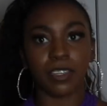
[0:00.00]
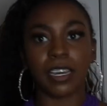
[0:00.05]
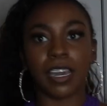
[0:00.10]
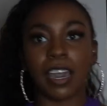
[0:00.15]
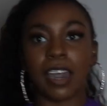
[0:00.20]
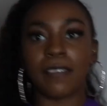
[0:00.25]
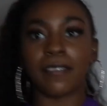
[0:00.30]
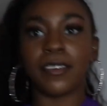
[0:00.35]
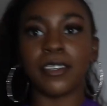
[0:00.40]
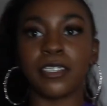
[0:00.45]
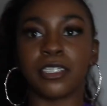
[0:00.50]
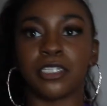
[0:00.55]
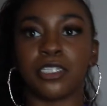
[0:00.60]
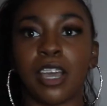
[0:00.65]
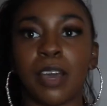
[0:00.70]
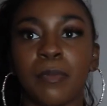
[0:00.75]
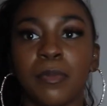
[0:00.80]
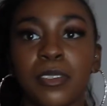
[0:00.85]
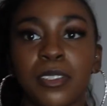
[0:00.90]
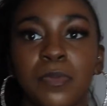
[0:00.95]
I have on a
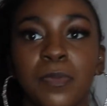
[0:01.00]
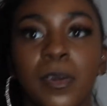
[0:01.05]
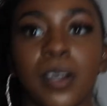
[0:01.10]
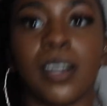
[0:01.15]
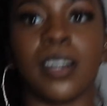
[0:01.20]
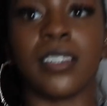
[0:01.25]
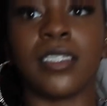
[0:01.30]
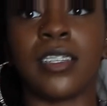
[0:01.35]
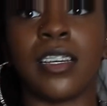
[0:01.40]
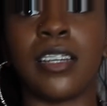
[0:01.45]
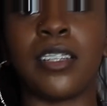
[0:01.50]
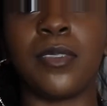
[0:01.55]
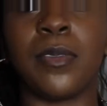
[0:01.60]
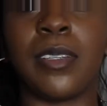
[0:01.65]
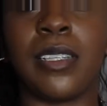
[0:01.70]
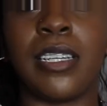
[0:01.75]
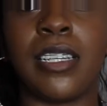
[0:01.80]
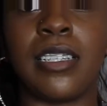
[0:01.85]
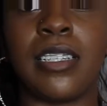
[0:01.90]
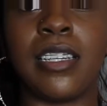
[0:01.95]
strapless bra, so that's
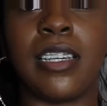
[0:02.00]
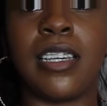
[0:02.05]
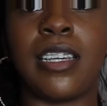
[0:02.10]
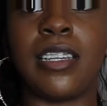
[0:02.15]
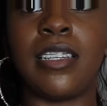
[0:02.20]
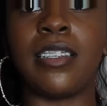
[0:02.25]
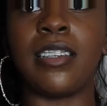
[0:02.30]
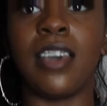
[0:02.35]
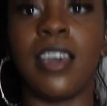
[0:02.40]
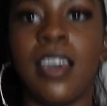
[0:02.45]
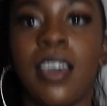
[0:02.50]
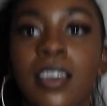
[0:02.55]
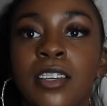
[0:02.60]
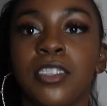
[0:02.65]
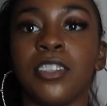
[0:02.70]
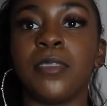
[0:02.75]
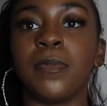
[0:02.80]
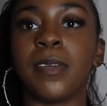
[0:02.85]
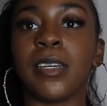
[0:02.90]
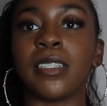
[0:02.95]
what this is,
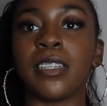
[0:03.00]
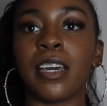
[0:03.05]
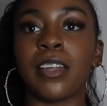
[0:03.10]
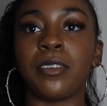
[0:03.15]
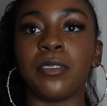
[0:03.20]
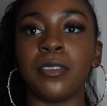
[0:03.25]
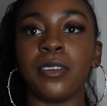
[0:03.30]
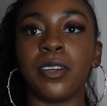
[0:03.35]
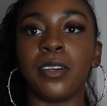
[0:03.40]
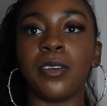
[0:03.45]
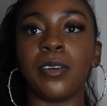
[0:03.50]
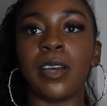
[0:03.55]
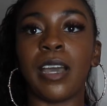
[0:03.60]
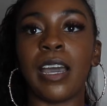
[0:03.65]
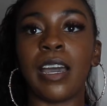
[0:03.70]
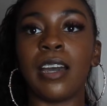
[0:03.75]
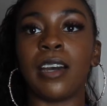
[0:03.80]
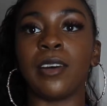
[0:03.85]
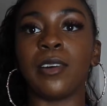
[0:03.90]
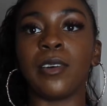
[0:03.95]
just because I don't know
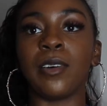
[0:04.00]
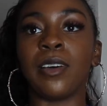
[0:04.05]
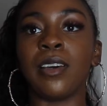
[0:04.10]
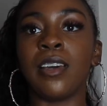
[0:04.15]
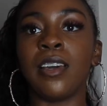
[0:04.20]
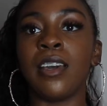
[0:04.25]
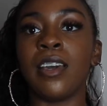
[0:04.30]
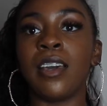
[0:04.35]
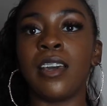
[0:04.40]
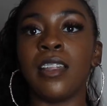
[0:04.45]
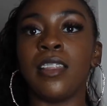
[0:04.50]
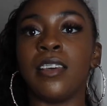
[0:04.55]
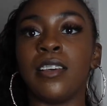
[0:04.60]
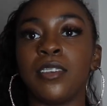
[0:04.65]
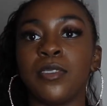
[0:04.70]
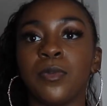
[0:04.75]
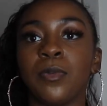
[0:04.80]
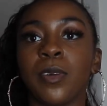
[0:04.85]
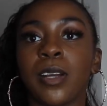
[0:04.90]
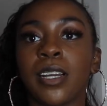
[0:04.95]
how
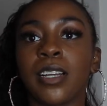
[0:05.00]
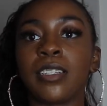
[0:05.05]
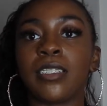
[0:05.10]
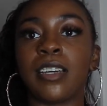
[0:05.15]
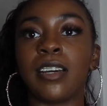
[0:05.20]
this works.